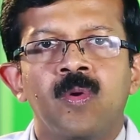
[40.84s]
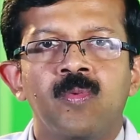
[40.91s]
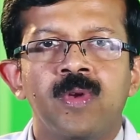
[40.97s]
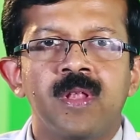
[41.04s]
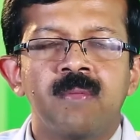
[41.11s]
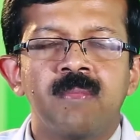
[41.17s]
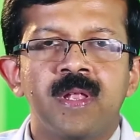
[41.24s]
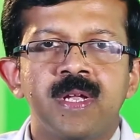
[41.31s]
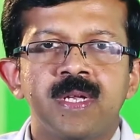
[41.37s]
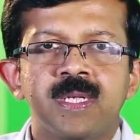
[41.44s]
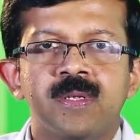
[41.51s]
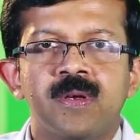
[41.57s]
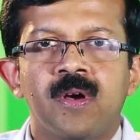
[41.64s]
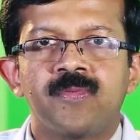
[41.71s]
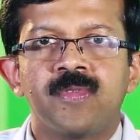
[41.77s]
Within
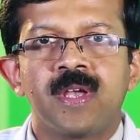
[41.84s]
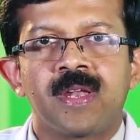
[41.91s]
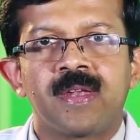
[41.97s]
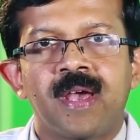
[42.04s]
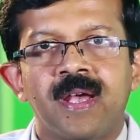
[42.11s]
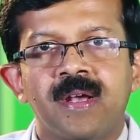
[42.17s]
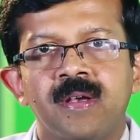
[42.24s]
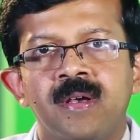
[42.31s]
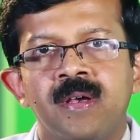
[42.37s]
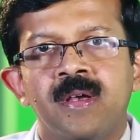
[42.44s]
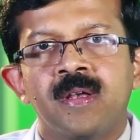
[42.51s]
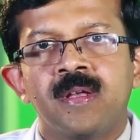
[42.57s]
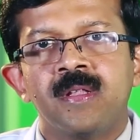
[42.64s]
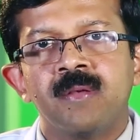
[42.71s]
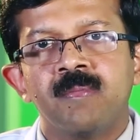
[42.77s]
minutes of the attack,
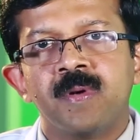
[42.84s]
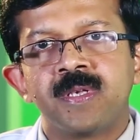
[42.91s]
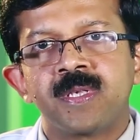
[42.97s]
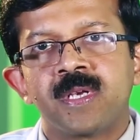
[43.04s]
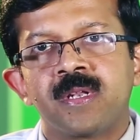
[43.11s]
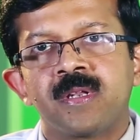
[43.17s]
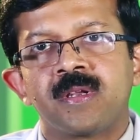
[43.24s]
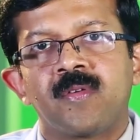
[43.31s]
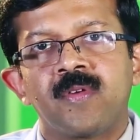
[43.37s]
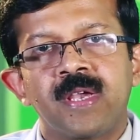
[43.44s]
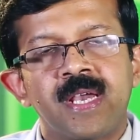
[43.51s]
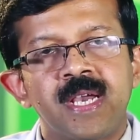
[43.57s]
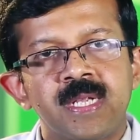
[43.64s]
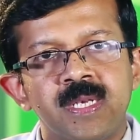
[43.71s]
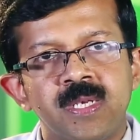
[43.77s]
the person
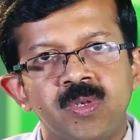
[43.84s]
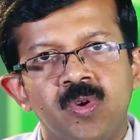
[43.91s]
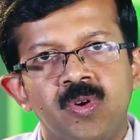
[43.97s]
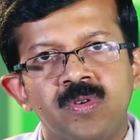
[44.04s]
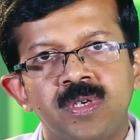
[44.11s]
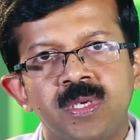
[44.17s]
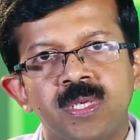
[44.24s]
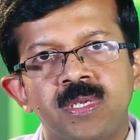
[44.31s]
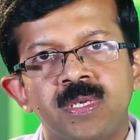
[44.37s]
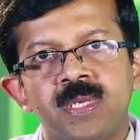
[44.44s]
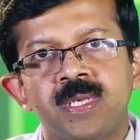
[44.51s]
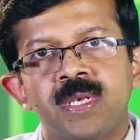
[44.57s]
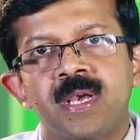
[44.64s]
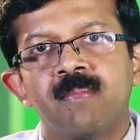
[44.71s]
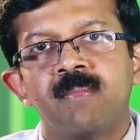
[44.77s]
regains his
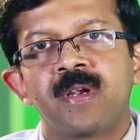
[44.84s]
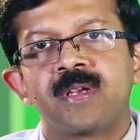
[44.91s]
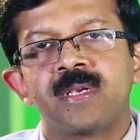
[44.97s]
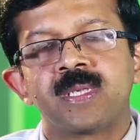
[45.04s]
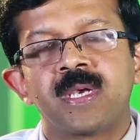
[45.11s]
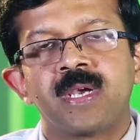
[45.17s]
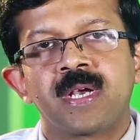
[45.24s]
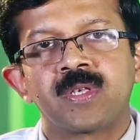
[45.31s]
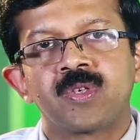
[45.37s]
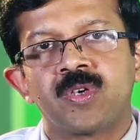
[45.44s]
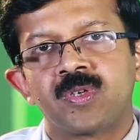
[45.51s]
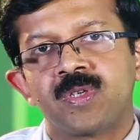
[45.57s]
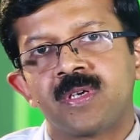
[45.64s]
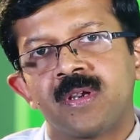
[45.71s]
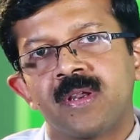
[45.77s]
consciousness but is
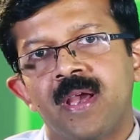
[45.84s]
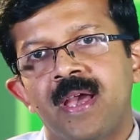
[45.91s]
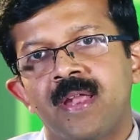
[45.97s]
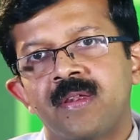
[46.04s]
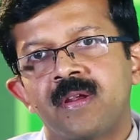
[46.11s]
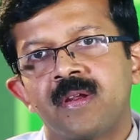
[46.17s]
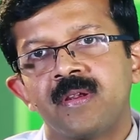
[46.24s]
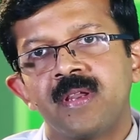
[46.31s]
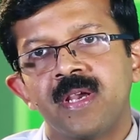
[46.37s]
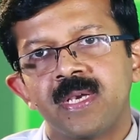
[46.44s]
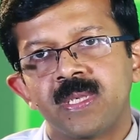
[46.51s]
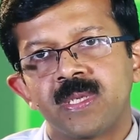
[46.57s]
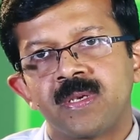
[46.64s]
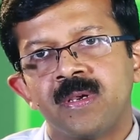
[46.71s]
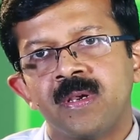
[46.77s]
exhausted and
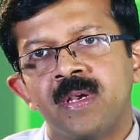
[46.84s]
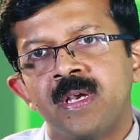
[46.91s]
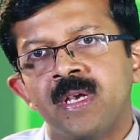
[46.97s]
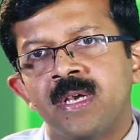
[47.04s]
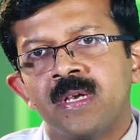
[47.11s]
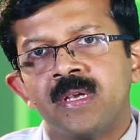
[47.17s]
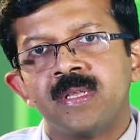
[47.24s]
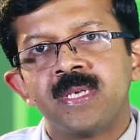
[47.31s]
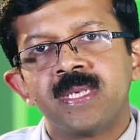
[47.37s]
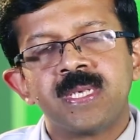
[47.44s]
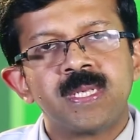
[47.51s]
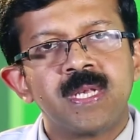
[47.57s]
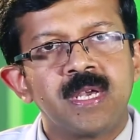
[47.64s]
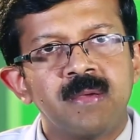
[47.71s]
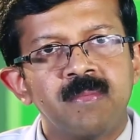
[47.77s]
dazed. This
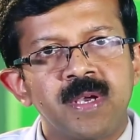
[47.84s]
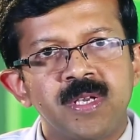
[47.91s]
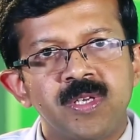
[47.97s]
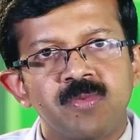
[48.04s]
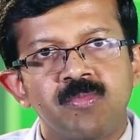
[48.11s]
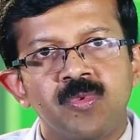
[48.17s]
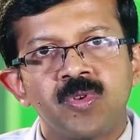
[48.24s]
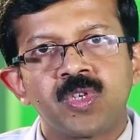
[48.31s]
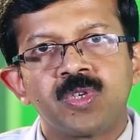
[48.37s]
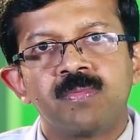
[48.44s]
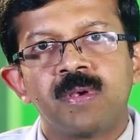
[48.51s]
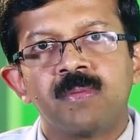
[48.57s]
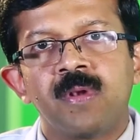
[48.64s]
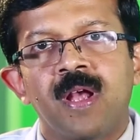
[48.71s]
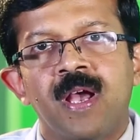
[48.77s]
is the image most
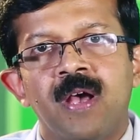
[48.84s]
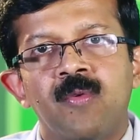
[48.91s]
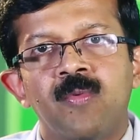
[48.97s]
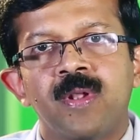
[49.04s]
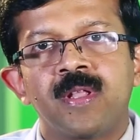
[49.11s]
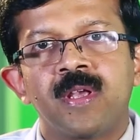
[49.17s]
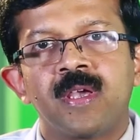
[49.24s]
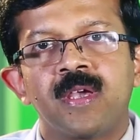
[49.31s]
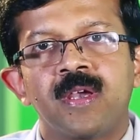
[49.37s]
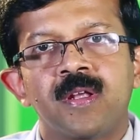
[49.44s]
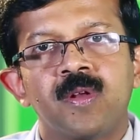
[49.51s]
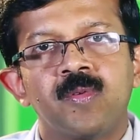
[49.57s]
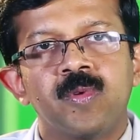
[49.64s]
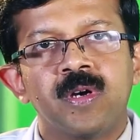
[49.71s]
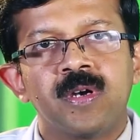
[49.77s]
people have when they hear
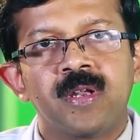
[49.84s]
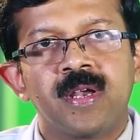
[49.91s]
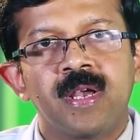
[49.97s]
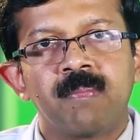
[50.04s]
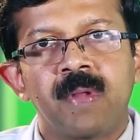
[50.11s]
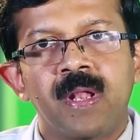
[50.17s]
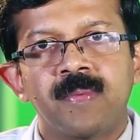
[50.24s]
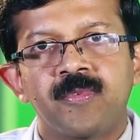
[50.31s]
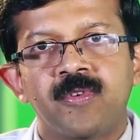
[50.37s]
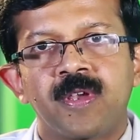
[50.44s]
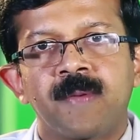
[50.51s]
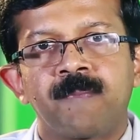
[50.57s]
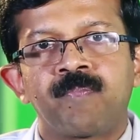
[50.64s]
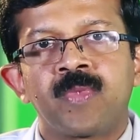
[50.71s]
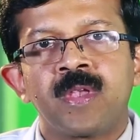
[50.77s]
the word epilepsy.